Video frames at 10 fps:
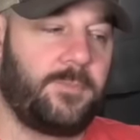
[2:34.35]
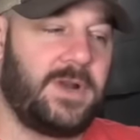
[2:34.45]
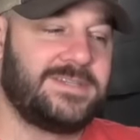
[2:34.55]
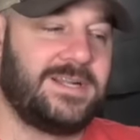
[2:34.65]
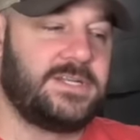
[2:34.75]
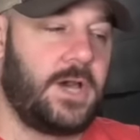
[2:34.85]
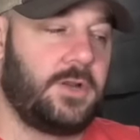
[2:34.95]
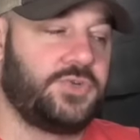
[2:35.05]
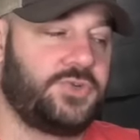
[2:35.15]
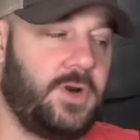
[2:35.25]
President
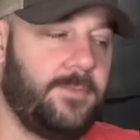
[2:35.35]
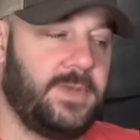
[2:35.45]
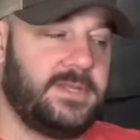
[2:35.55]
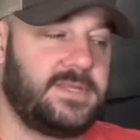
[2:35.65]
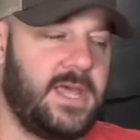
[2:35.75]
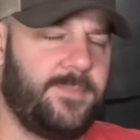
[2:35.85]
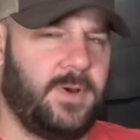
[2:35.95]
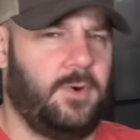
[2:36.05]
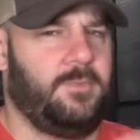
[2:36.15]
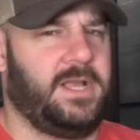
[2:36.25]
Donald Trump in Tampa.
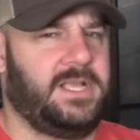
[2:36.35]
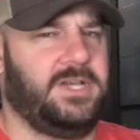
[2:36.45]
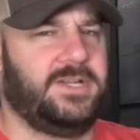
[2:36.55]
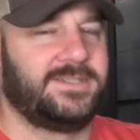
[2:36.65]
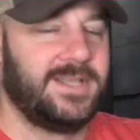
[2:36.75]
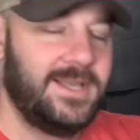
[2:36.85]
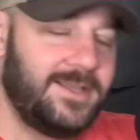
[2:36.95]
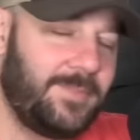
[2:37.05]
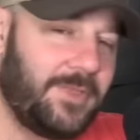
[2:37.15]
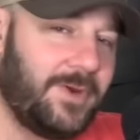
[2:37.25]
Oh my goodness.
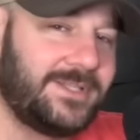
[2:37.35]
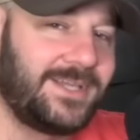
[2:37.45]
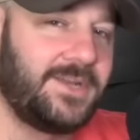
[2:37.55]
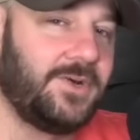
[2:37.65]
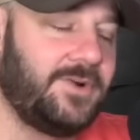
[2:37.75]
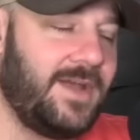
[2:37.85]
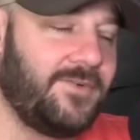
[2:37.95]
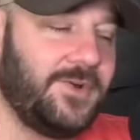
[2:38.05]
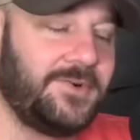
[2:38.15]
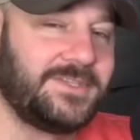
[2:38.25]
By the way, side note,
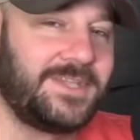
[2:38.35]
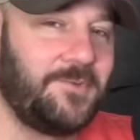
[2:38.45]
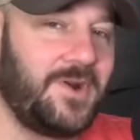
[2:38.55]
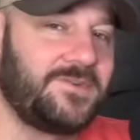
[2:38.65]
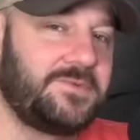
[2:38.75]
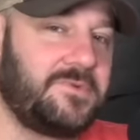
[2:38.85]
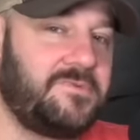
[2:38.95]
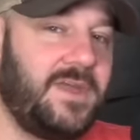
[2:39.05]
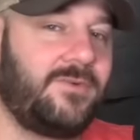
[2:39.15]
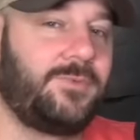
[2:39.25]
ever notice that whenever something
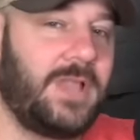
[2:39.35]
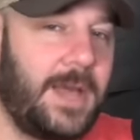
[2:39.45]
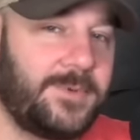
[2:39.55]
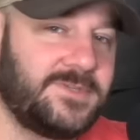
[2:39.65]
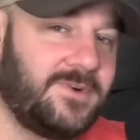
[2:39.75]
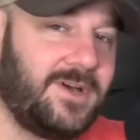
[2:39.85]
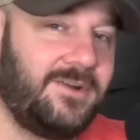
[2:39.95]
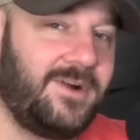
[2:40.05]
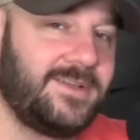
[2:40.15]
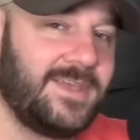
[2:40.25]
favorable happens for
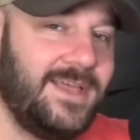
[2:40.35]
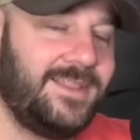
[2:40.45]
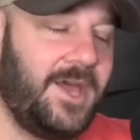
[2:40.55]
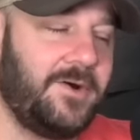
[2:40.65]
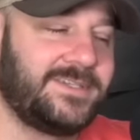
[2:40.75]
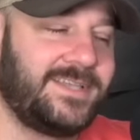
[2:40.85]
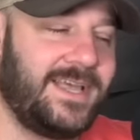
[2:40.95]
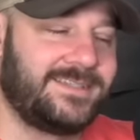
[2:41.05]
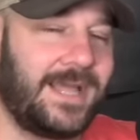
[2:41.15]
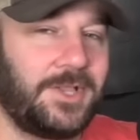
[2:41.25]
gun rights, they always
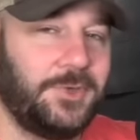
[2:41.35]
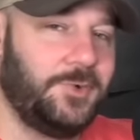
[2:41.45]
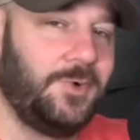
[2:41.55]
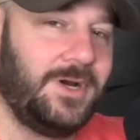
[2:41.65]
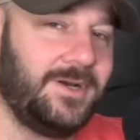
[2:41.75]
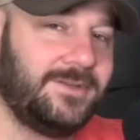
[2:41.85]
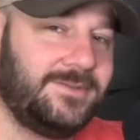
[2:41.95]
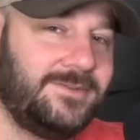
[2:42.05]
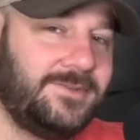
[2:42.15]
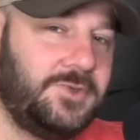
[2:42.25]
say exactly who
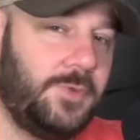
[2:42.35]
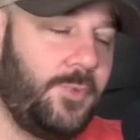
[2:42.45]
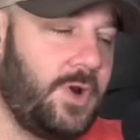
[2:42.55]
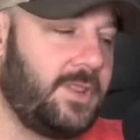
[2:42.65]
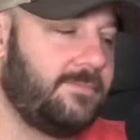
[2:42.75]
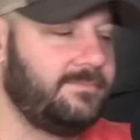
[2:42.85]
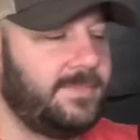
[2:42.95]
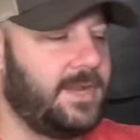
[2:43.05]
appointed them?